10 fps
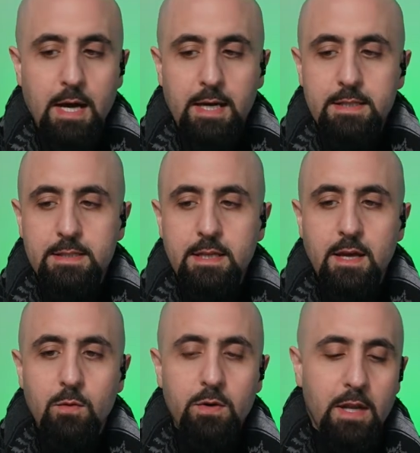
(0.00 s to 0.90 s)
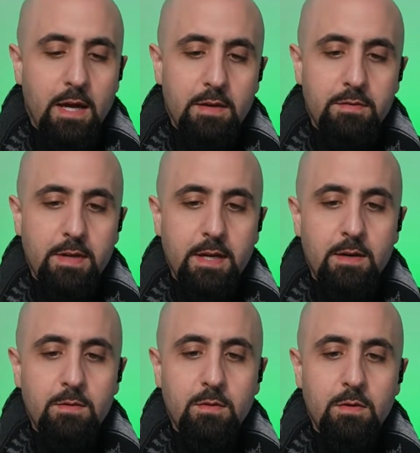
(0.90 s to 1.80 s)
I can see that we're live
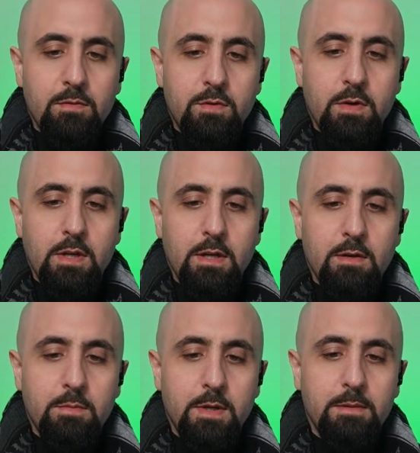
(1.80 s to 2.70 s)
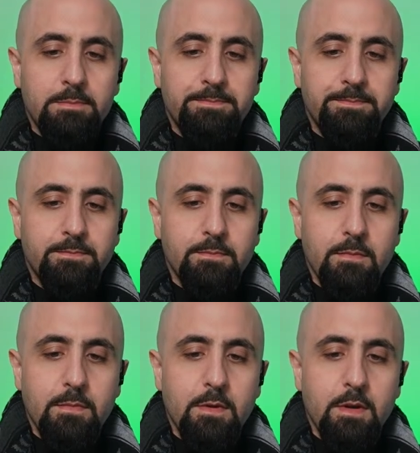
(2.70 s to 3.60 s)
now. All of you can hear me.
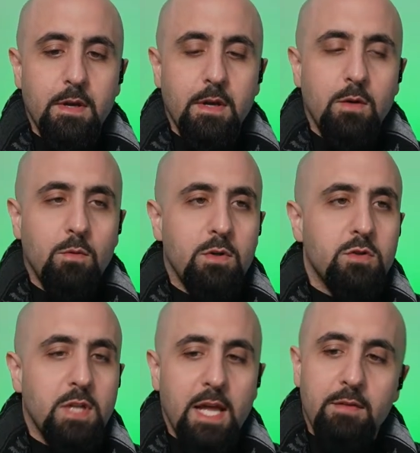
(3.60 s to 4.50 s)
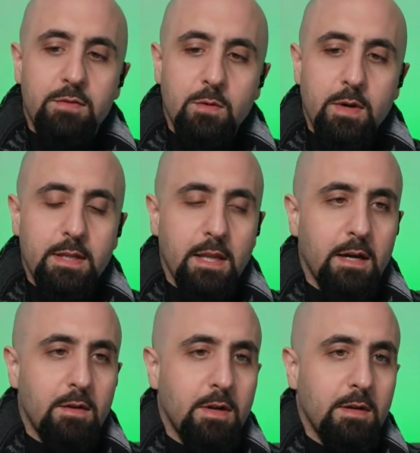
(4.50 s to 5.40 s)
We usually have to wait
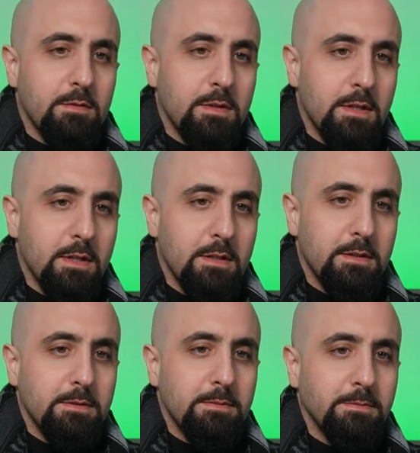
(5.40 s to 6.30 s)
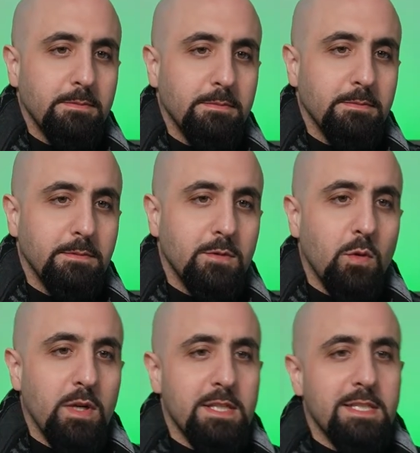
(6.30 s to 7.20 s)
like around
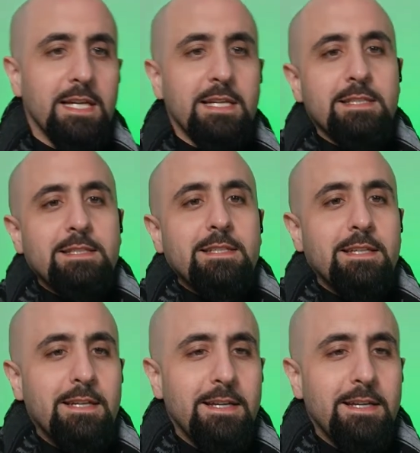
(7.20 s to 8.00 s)
20 seconds